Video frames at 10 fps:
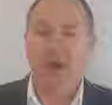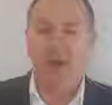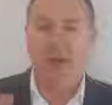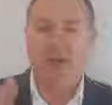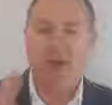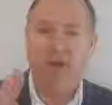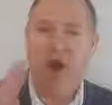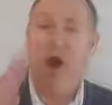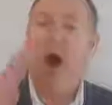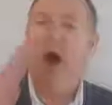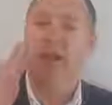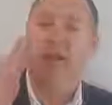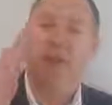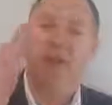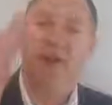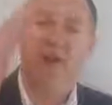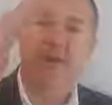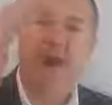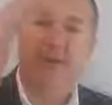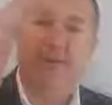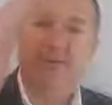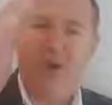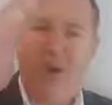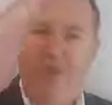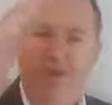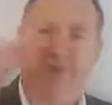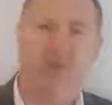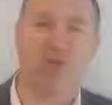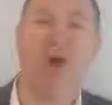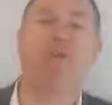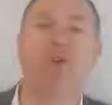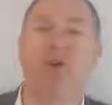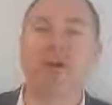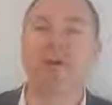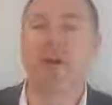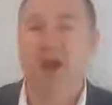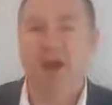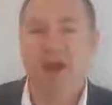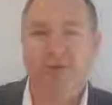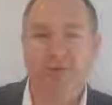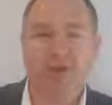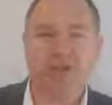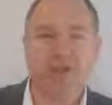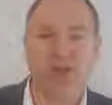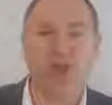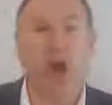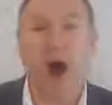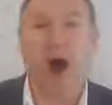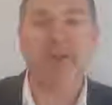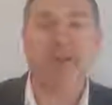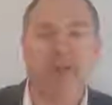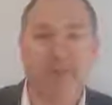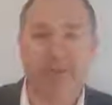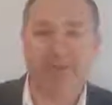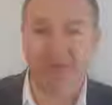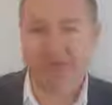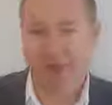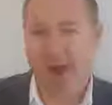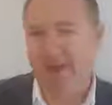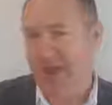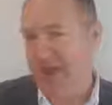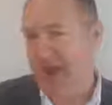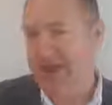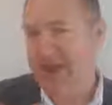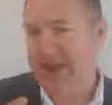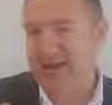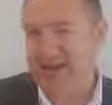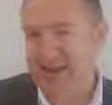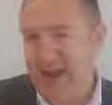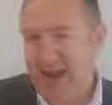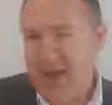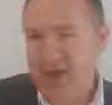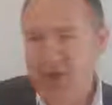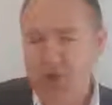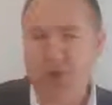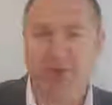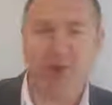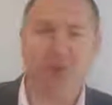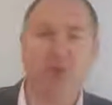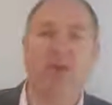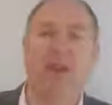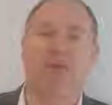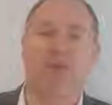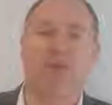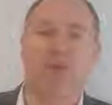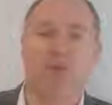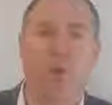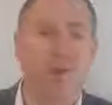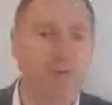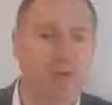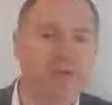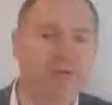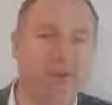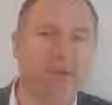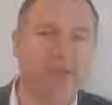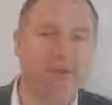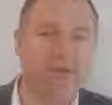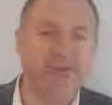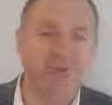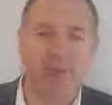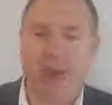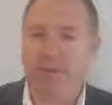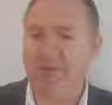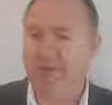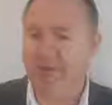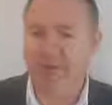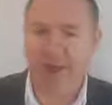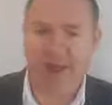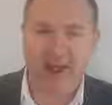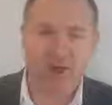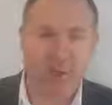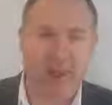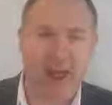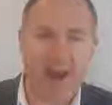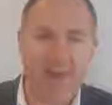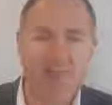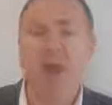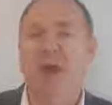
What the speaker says: You're on a high, you're up on this growth curve, reaching new heights in your business, right? And you get to do the thing that you love to do, whatever your service is. For a financial planner,